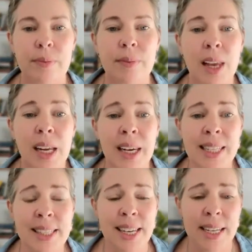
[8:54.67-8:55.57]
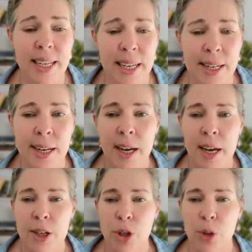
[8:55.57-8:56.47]
let's get
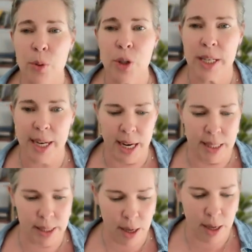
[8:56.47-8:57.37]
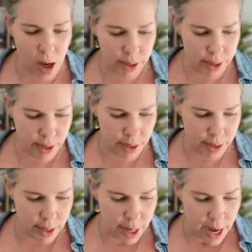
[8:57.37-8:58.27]
into today's
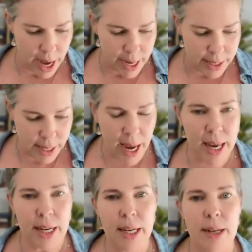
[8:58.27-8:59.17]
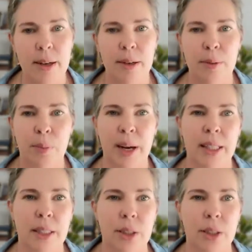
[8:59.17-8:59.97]
content. 10 places